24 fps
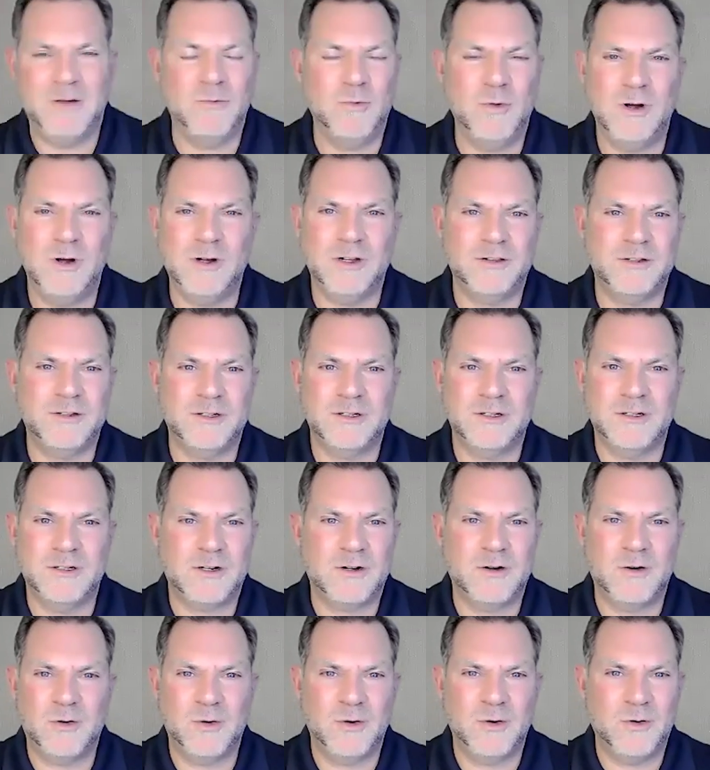And one
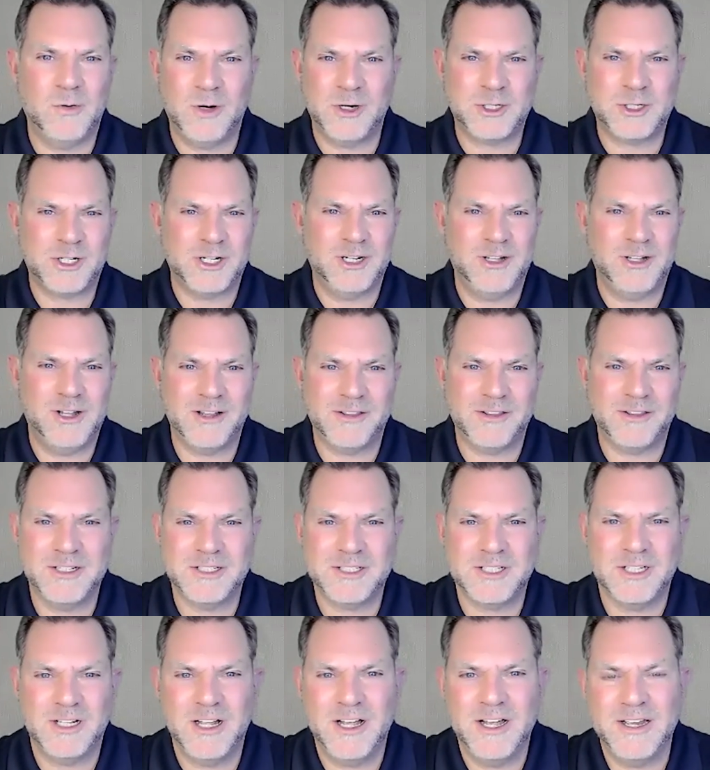other question along
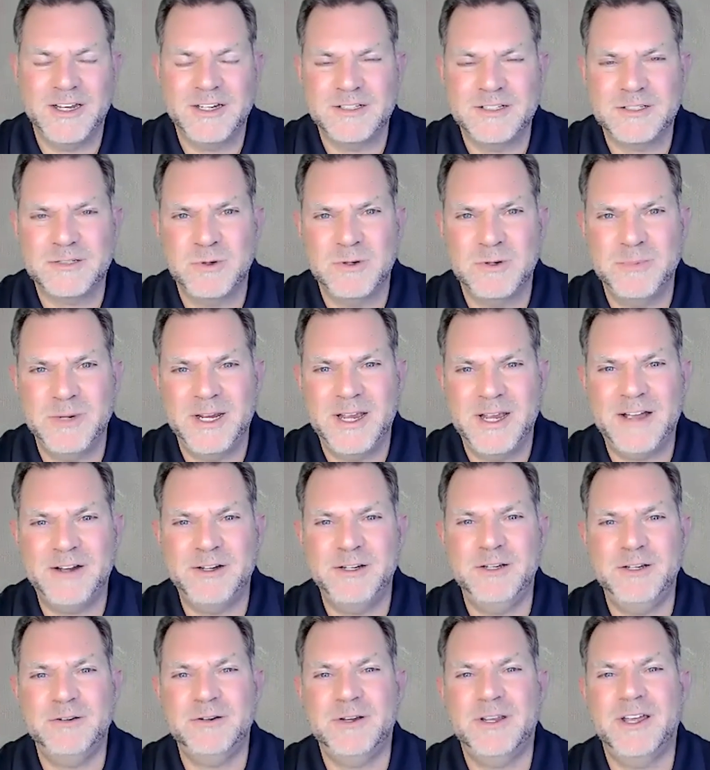these lines would be how
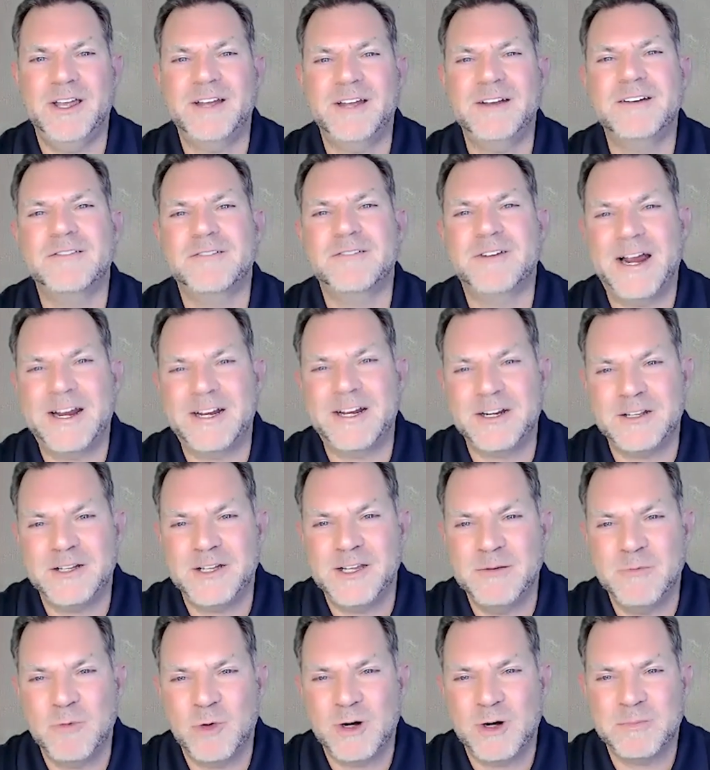do you get
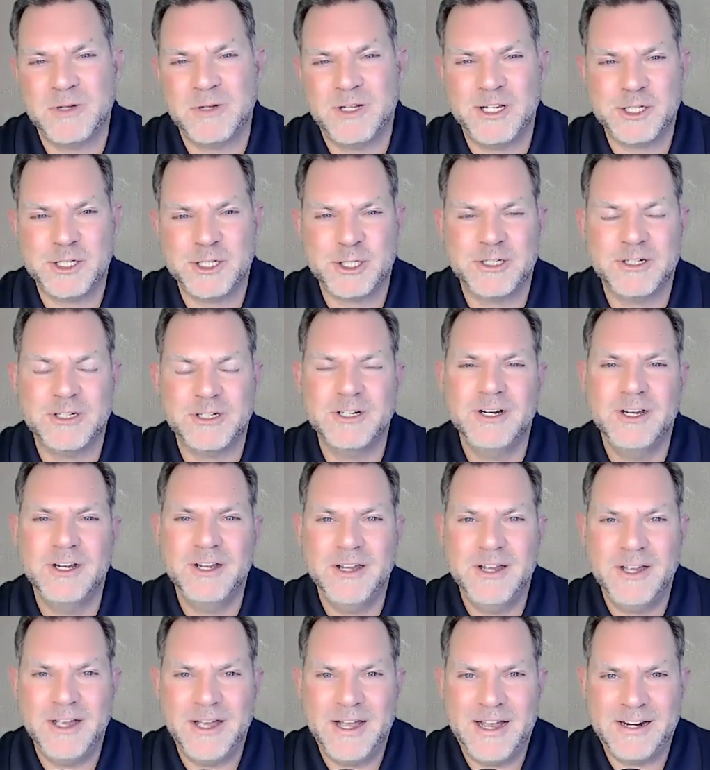radically more pleasure
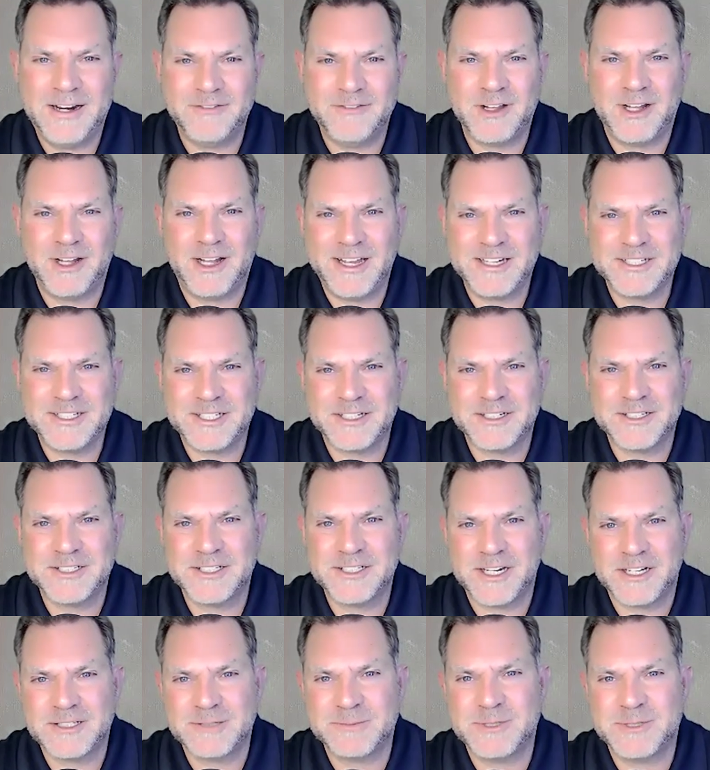out of classic
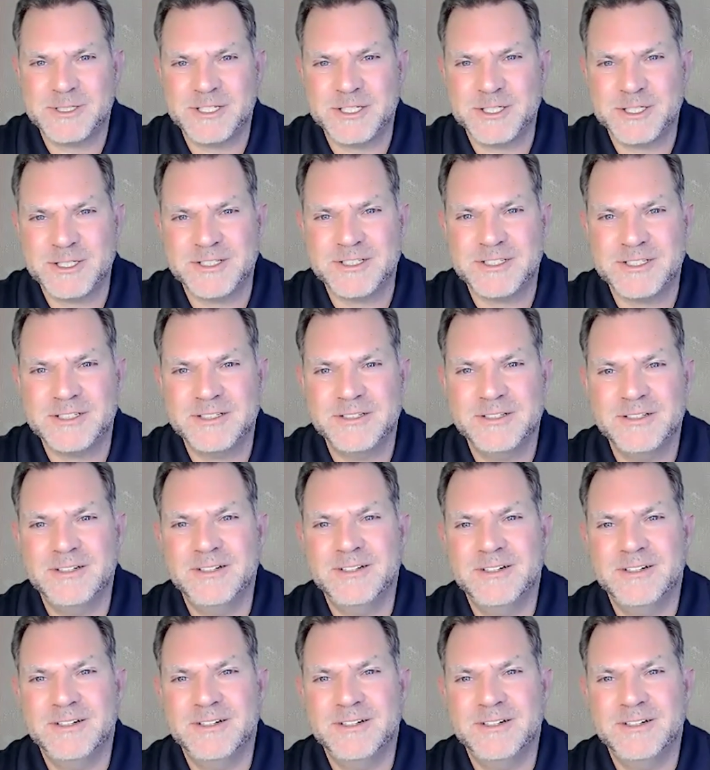sex positions?